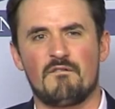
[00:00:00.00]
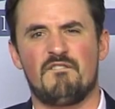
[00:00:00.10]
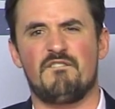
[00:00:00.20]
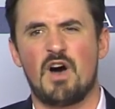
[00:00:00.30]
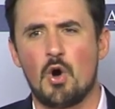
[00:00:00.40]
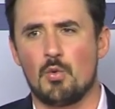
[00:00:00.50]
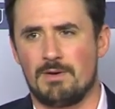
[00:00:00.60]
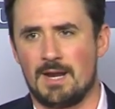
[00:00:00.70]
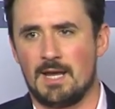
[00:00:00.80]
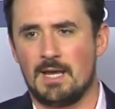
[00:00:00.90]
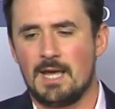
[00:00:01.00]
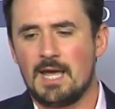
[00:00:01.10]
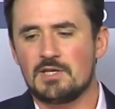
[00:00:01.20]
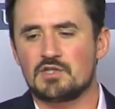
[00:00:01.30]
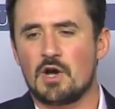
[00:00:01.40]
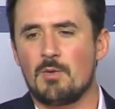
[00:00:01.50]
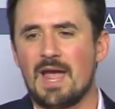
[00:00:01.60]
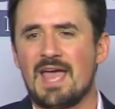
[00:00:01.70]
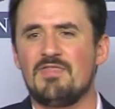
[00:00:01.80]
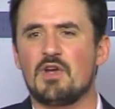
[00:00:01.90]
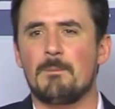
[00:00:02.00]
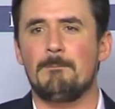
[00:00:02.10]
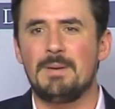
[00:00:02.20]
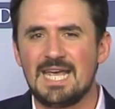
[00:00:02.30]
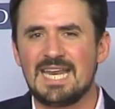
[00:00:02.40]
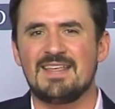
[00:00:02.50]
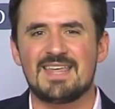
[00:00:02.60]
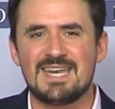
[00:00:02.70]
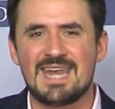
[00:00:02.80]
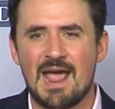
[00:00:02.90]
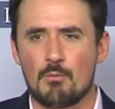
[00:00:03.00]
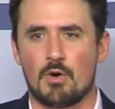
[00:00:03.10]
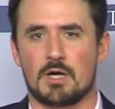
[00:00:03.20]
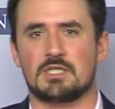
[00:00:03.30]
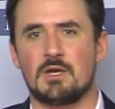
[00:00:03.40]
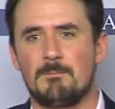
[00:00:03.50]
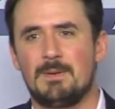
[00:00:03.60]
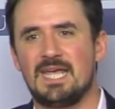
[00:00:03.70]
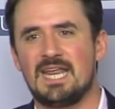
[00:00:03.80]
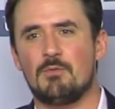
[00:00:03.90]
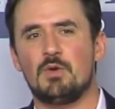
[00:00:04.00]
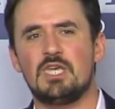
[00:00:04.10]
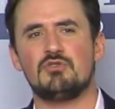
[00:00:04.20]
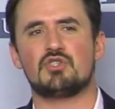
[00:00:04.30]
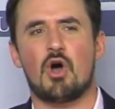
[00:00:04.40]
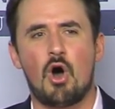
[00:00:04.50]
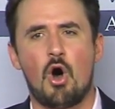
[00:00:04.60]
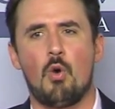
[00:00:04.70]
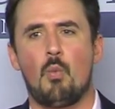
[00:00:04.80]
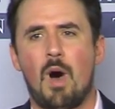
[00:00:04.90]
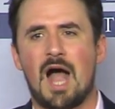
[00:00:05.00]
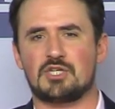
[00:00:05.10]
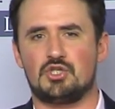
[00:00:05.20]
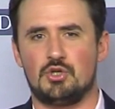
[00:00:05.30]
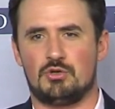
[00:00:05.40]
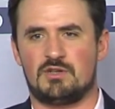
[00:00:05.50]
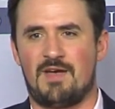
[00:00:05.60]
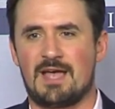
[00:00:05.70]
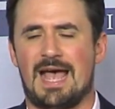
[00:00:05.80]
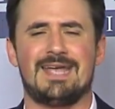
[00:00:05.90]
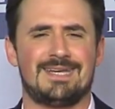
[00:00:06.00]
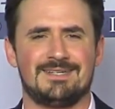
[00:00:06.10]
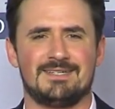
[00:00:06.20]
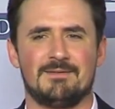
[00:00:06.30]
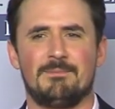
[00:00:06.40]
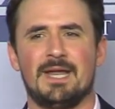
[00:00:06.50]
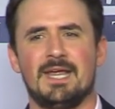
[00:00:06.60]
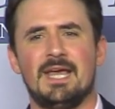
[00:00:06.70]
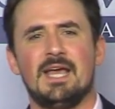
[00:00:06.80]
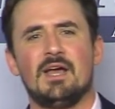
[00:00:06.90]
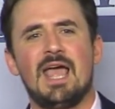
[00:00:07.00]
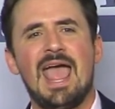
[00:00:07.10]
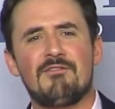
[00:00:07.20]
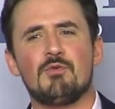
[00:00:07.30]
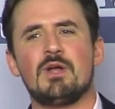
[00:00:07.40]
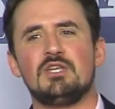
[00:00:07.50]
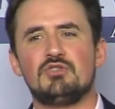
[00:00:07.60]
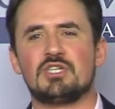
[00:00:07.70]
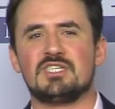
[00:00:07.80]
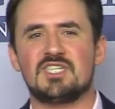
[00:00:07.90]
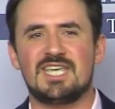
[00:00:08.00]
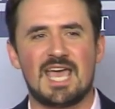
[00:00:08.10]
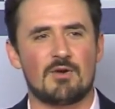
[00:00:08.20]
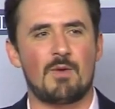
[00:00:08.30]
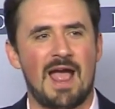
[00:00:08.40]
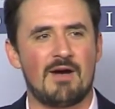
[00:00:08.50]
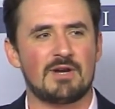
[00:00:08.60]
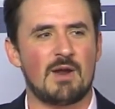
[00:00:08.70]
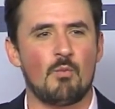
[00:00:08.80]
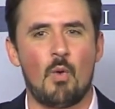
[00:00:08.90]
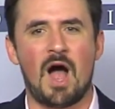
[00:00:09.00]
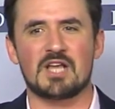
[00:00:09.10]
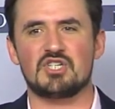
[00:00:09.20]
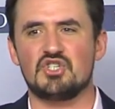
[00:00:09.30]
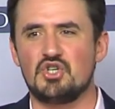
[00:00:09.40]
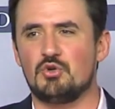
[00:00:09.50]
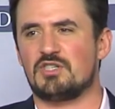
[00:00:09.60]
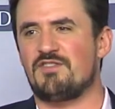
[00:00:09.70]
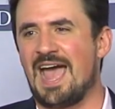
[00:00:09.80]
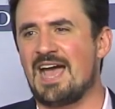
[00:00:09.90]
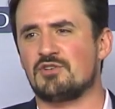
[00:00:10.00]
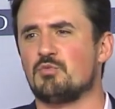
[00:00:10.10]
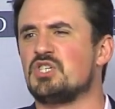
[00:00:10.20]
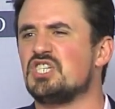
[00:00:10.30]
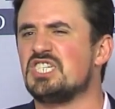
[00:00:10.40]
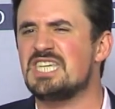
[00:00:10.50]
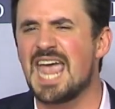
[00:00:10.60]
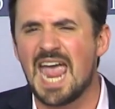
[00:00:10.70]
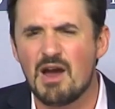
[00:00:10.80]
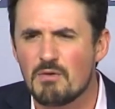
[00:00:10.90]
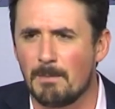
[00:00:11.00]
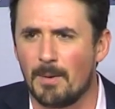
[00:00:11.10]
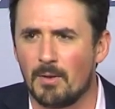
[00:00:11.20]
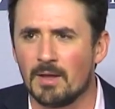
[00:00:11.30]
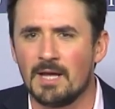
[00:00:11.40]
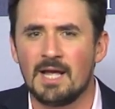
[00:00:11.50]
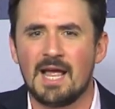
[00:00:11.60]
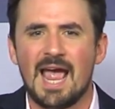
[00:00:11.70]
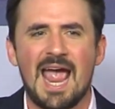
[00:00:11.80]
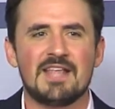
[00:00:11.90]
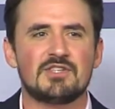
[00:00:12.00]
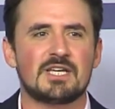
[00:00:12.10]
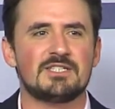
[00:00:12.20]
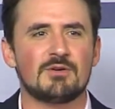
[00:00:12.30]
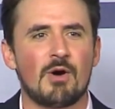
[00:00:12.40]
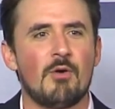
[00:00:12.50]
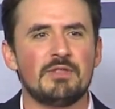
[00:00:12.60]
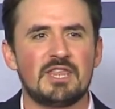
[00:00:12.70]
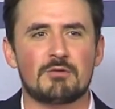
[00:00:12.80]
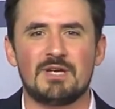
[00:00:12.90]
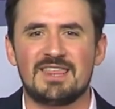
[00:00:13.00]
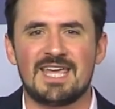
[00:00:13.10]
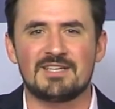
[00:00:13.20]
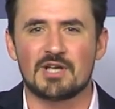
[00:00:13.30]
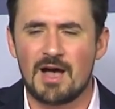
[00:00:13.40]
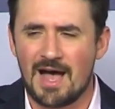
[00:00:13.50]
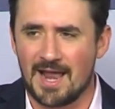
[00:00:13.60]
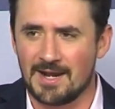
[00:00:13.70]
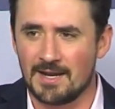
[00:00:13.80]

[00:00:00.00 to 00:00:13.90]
phone. So and they're beating the networks. They're beating. We used to all watch Dukes of Hazzard. I didn't, but everyone used to skid around and watch Dukes of Hazzard, which is terrible, and because there were only three things on.